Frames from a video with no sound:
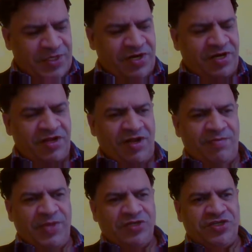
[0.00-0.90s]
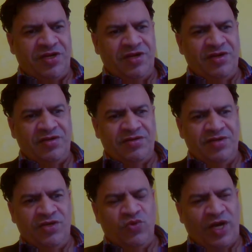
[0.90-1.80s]
treaties are mentioned in the
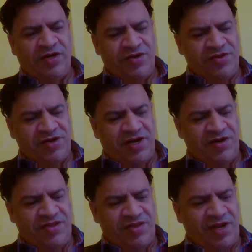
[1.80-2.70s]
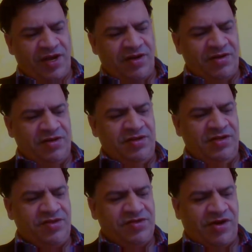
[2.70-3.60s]
United States, and
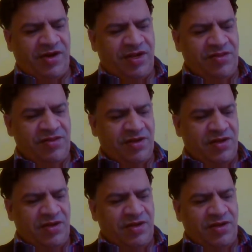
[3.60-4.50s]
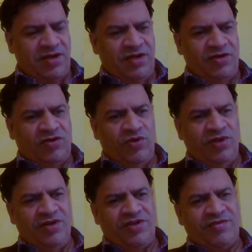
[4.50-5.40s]
these treaties, they include
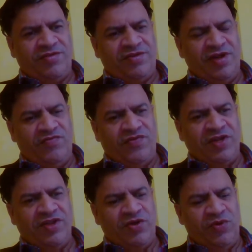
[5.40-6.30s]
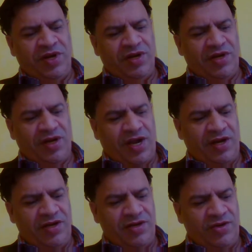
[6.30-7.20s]
the self-executing
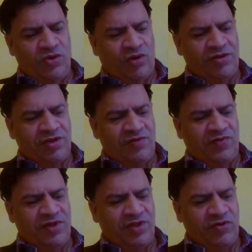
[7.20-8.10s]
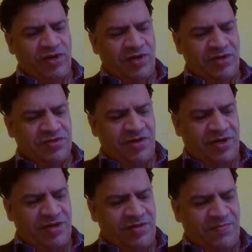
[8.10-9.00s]
and non-self-executing
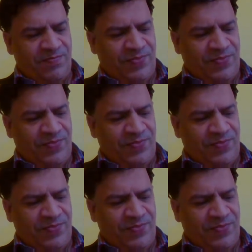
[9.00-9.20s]
treaties.